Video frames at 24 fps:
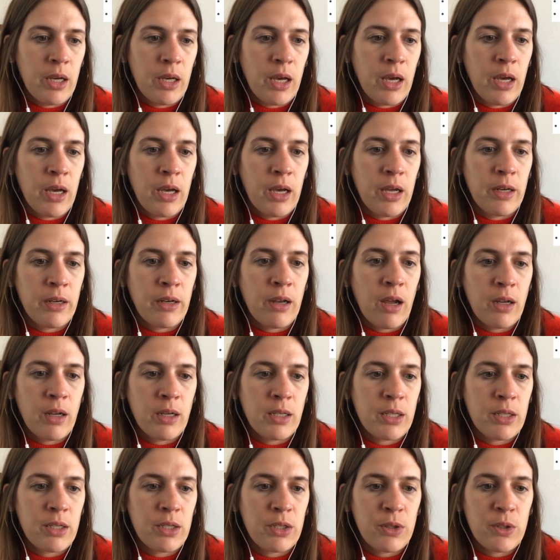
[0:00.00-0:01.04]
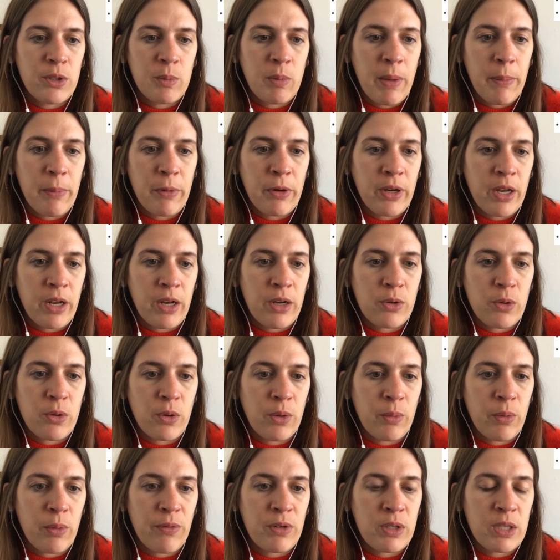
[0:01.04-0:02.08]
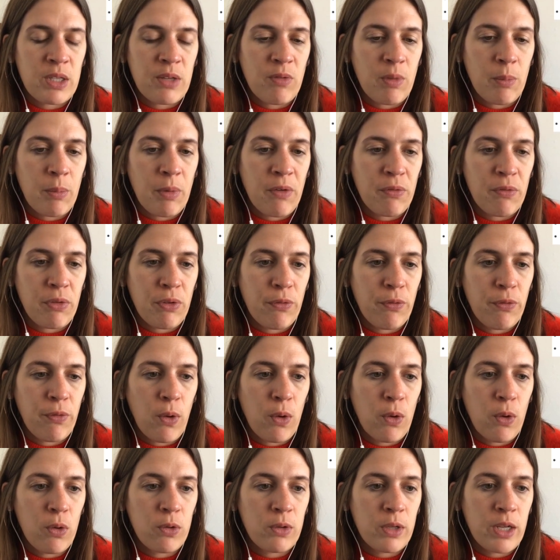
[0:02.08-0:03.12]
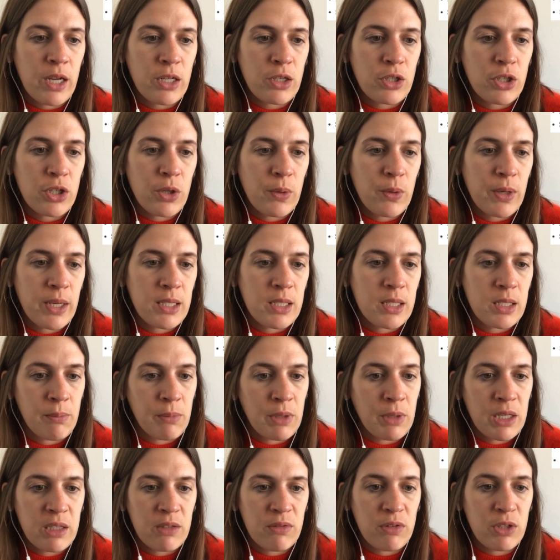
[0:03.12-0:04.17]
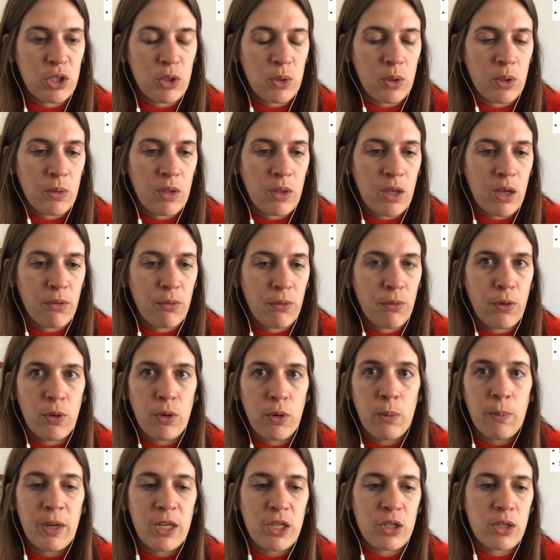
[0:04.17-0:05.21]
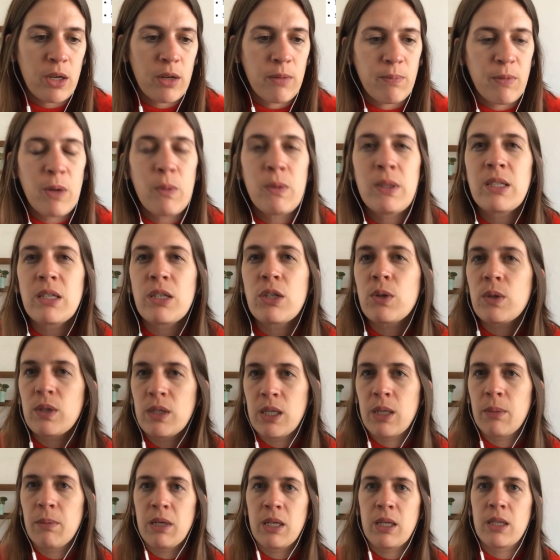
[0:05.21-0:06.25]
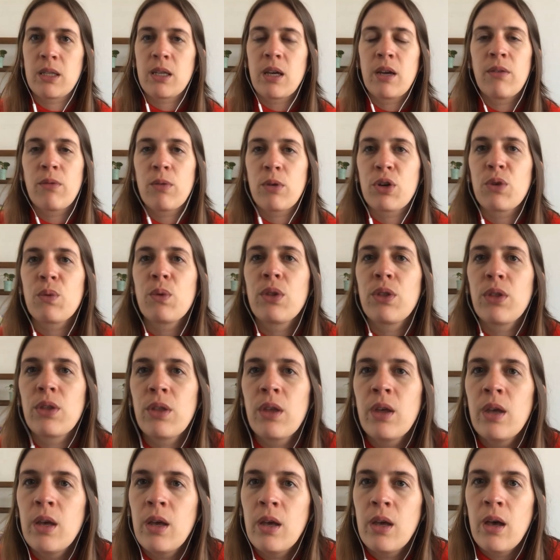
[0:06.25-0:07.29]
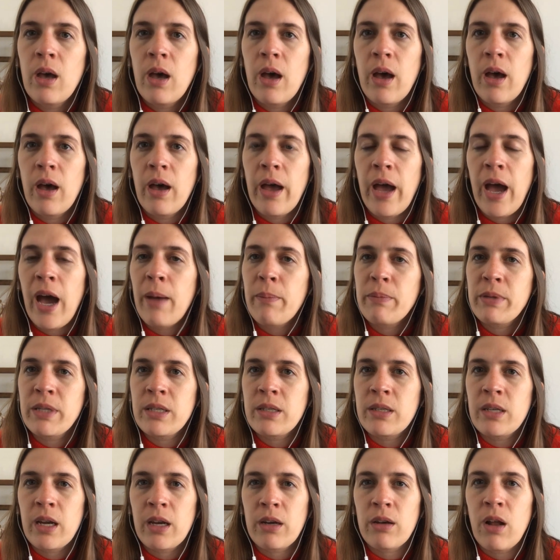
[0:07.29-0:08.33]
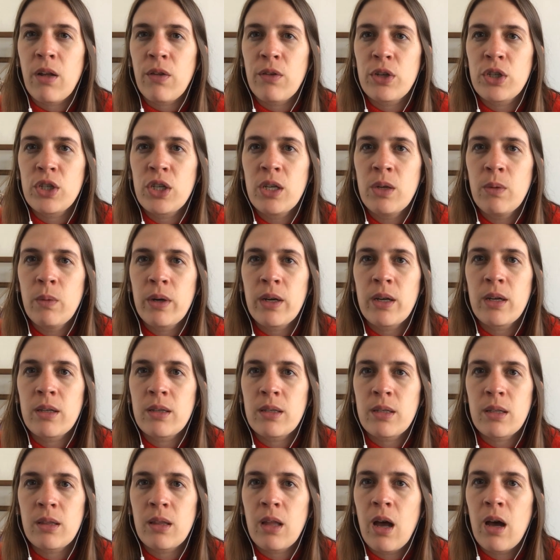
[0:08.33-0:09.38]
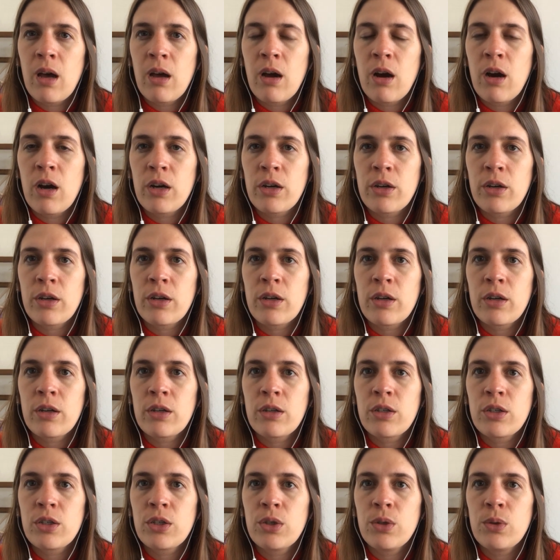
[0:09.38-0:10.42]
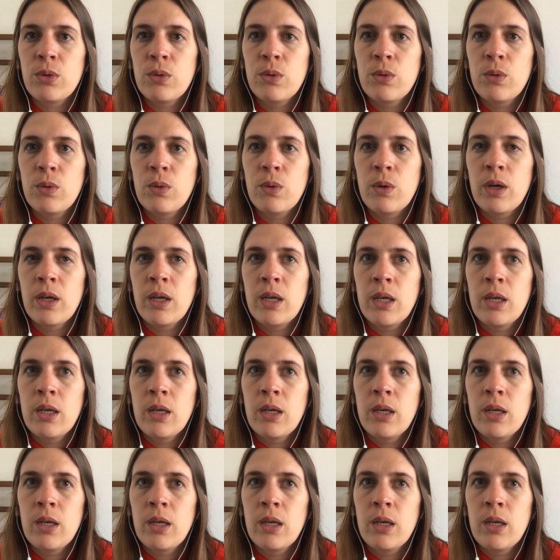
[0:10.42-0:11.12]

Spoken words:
Nod to the newspaper and editorial reference of Above the Fold, and showcase dumplings visually without a photo budget. That one's interesting because I've worked with apps and technology where it's a lot harder to